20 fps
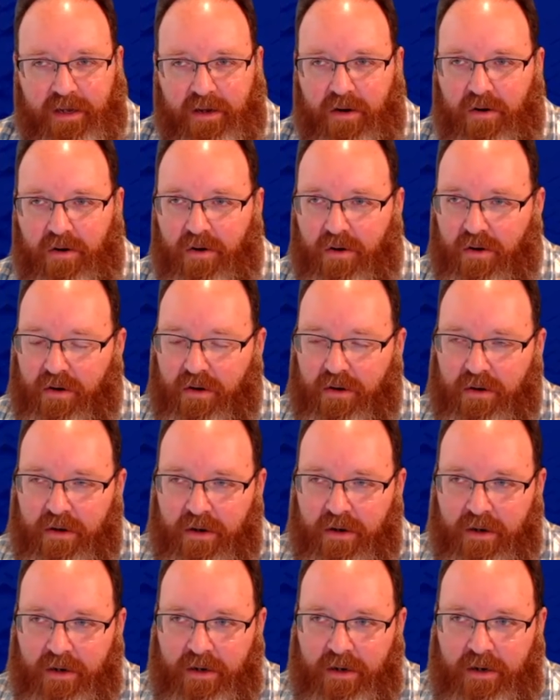or
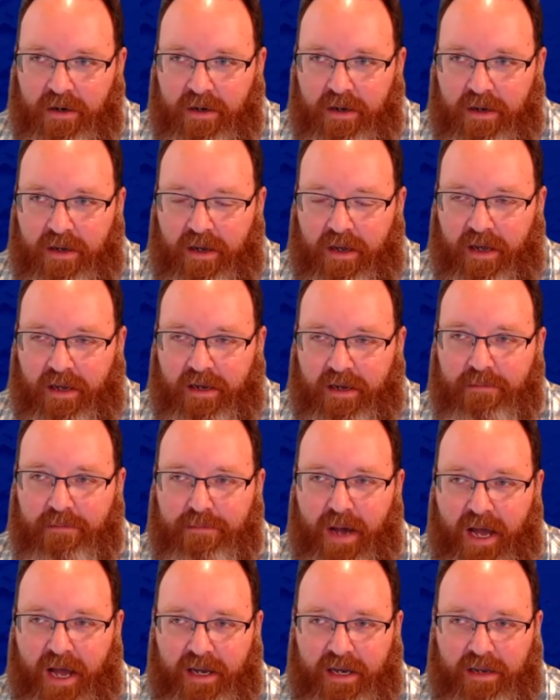
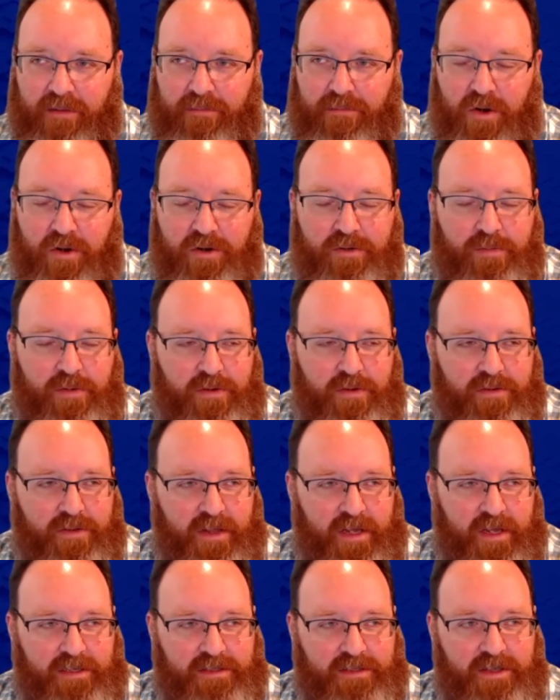combining multiple
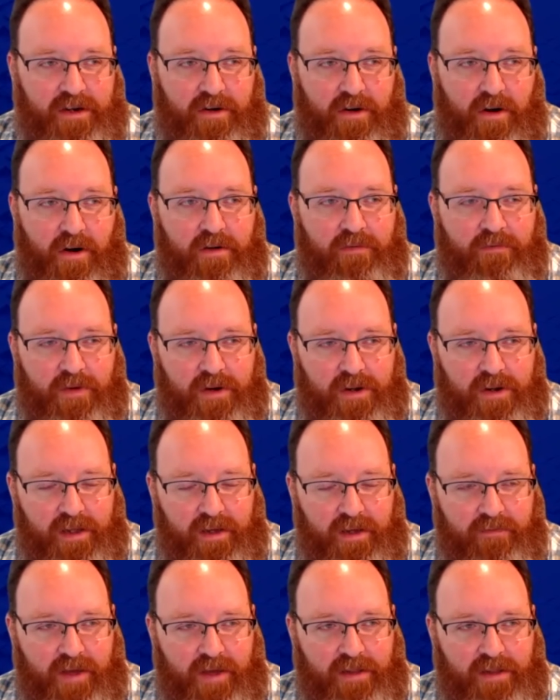things that are freely
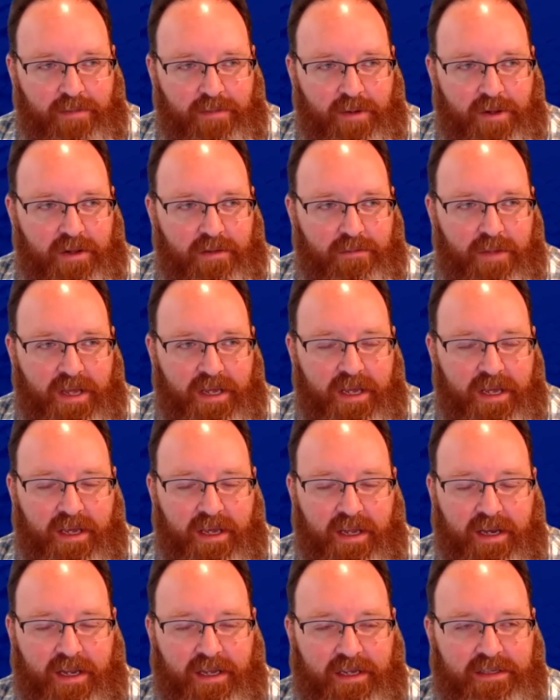available and making
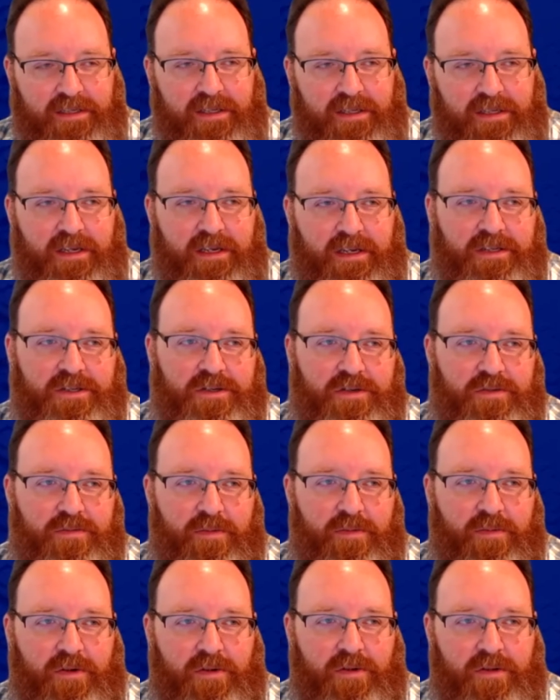it easily
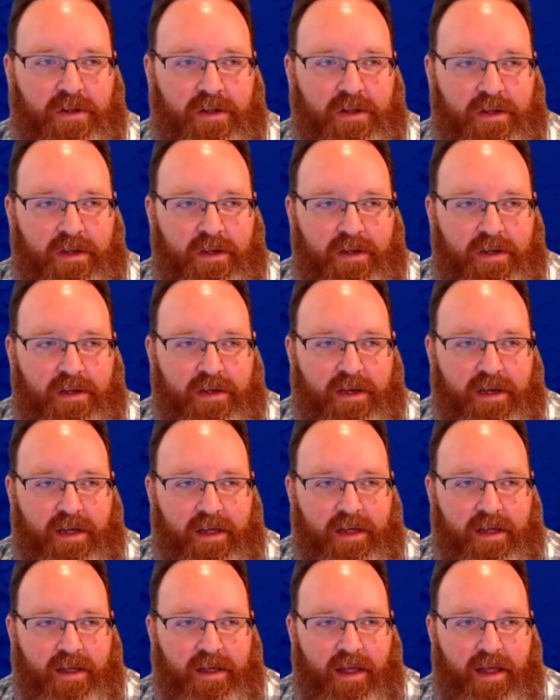consumable,
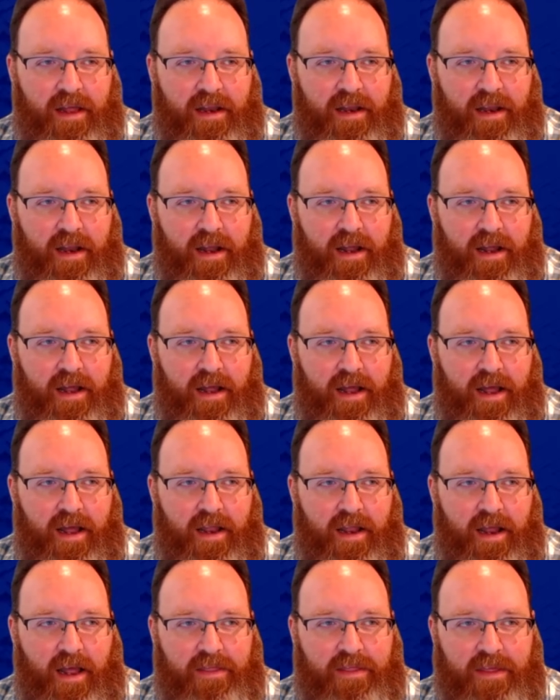
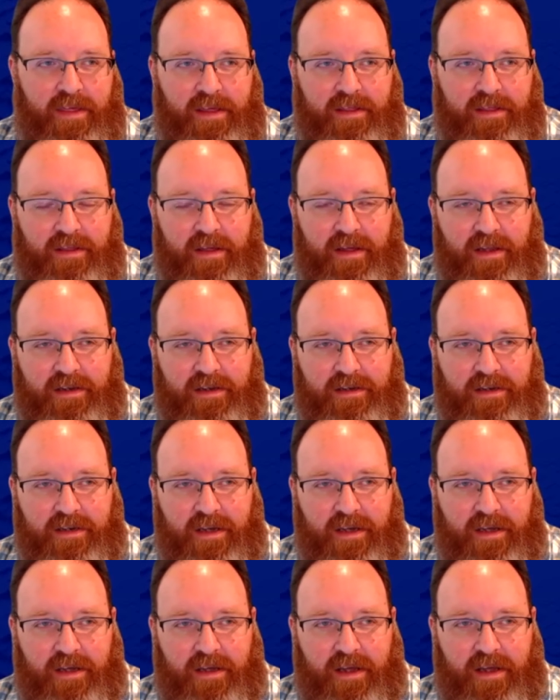I think
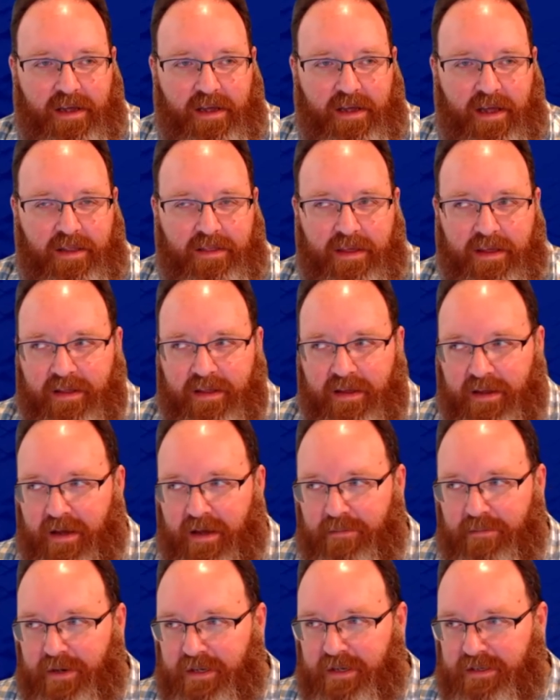that
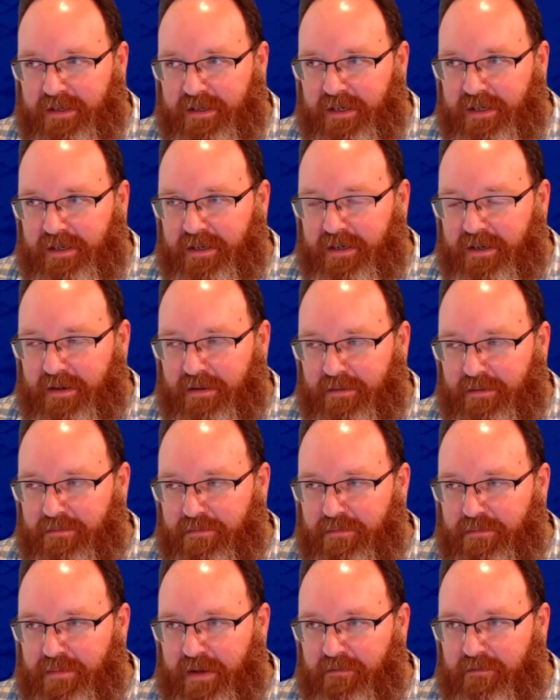companies need to
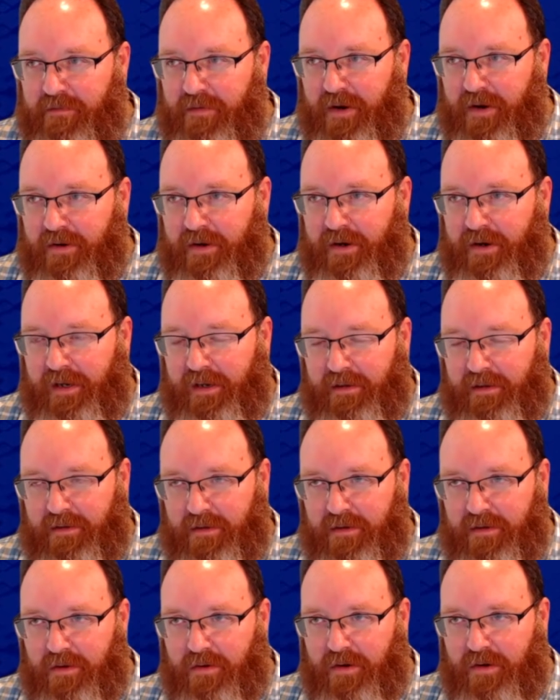be very
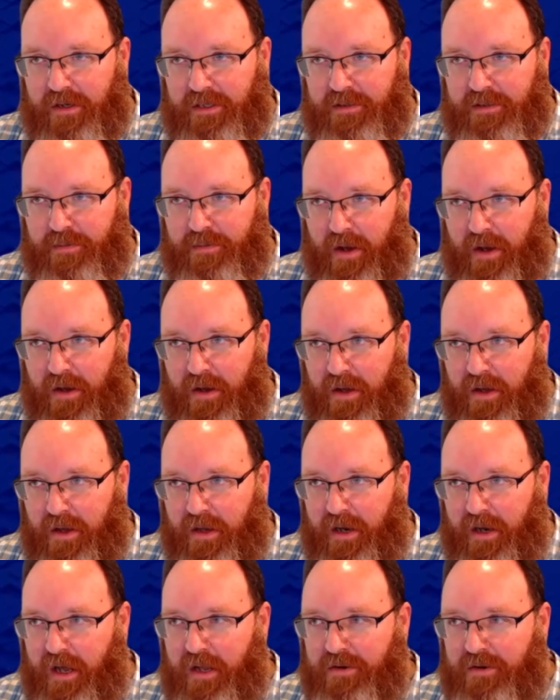crisp
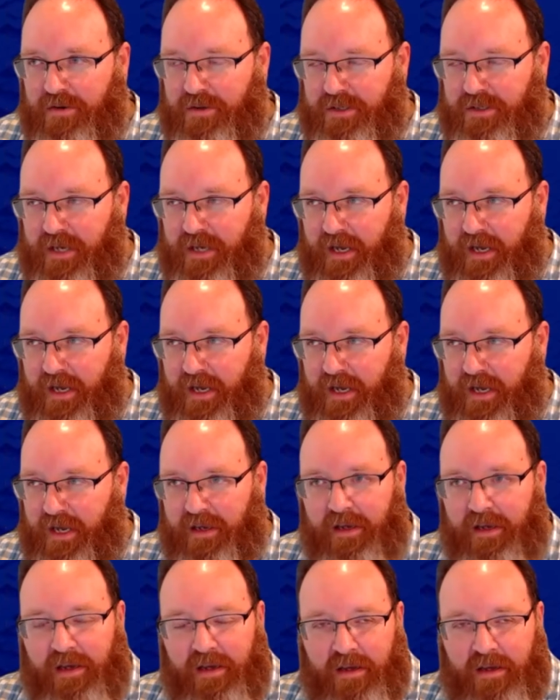on understanding